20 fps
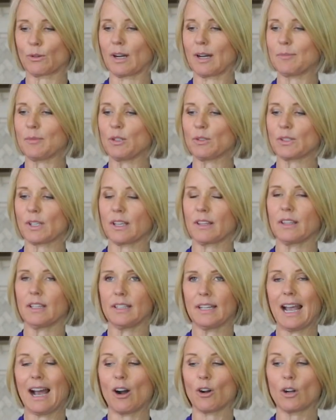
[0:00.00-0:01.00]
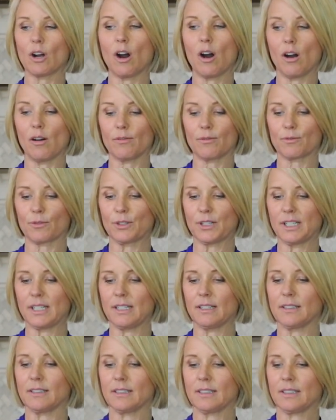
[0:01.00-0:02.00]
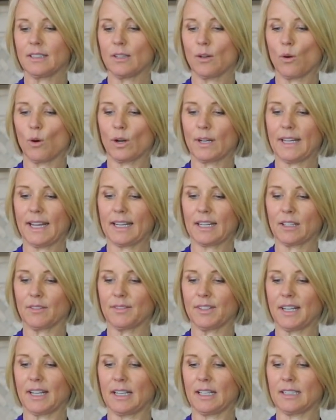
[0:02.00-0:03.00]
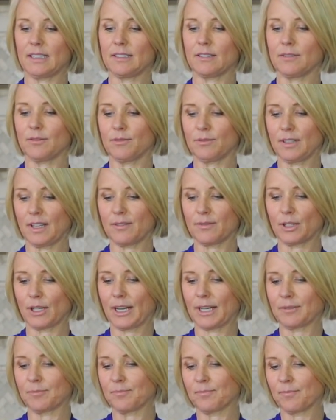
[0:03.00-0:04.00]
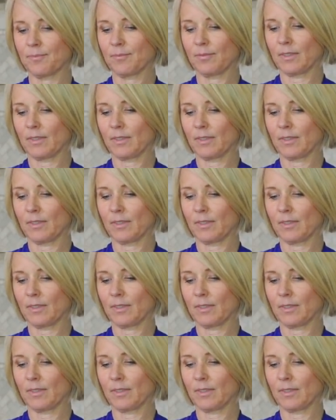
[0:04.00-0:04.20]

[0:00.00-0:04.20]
or I'm using the alcohol-free organic vanilla flavoring.